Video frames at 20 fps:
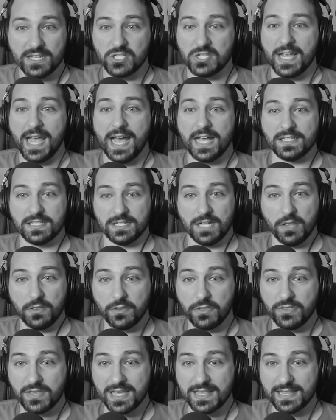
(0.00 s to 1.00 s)
She has another
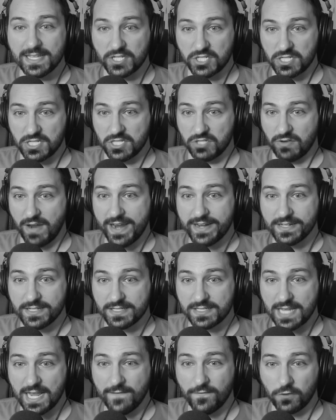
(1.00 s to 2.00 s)
thing that she's trying to
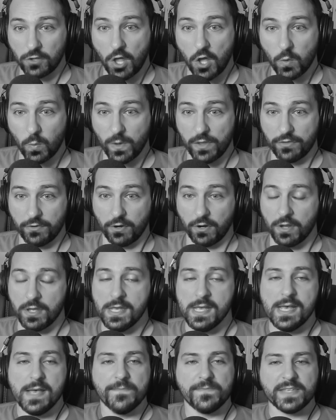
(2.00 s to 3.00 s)
save along with her.
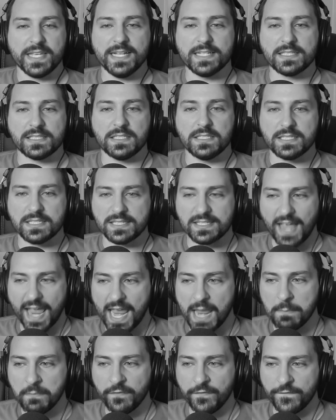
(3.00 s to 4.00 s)
It's the
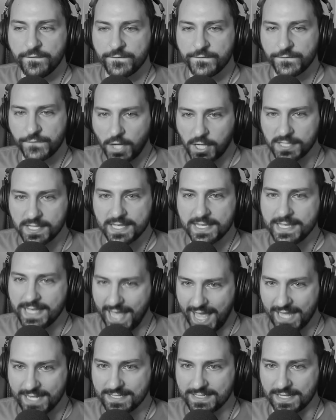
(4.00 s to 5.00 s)
same fucking
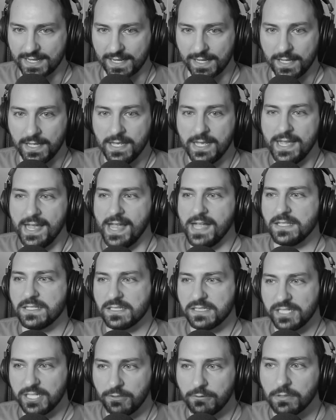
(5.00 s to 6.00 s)
ending. It's
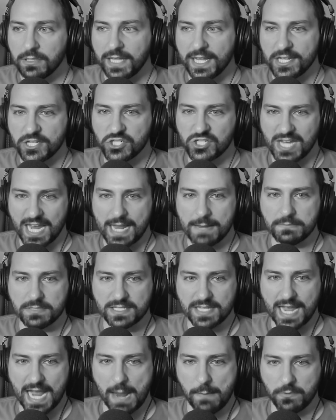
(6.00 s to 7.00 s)
literally like James
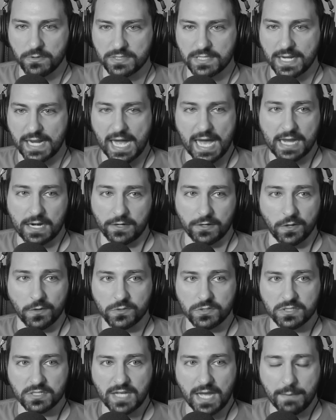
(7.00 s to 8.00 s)
Cameron's like, I don't know,
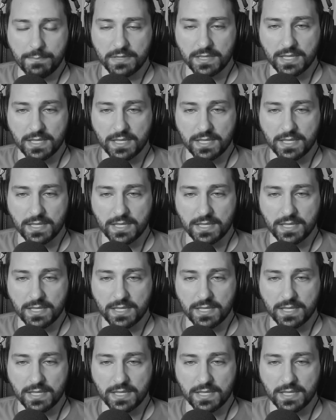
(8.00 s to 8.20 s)
just copy